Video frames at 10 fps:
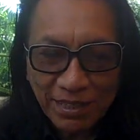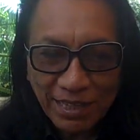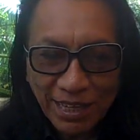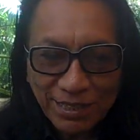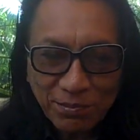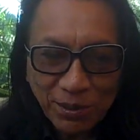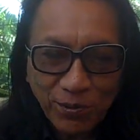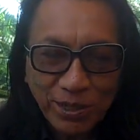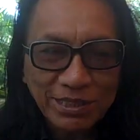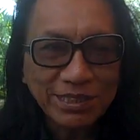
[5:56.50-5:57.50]
they ask me
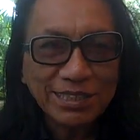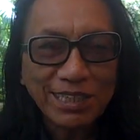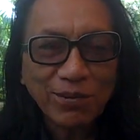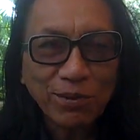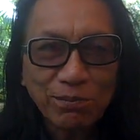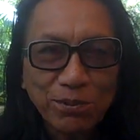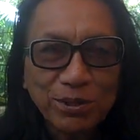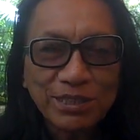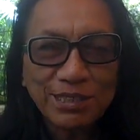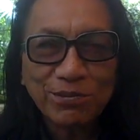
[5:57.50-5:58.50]
questions like what
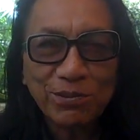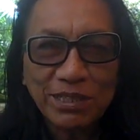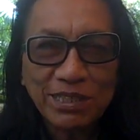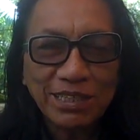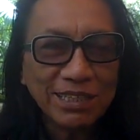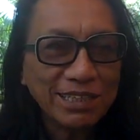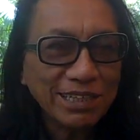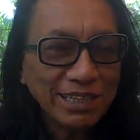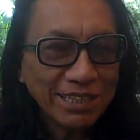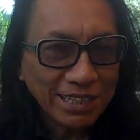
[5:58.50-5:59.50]
books to read and
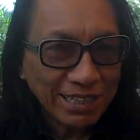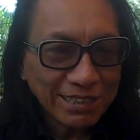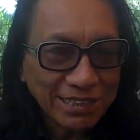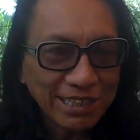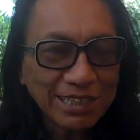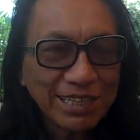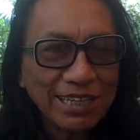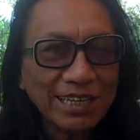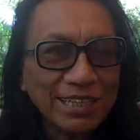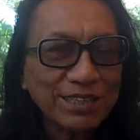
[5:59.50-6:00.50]
things like
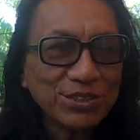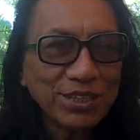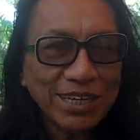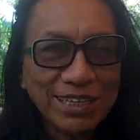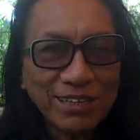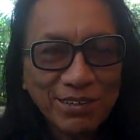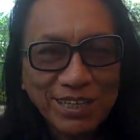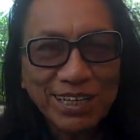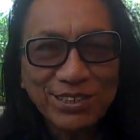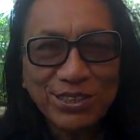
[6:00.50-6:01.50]
that. It kind of
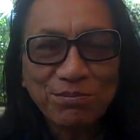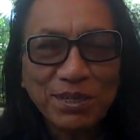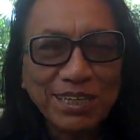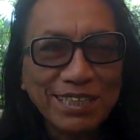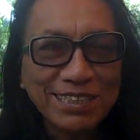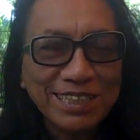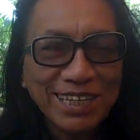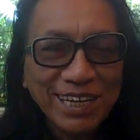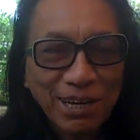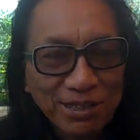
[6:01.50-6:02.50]
catches me
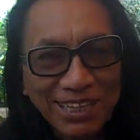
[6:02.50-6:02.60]
and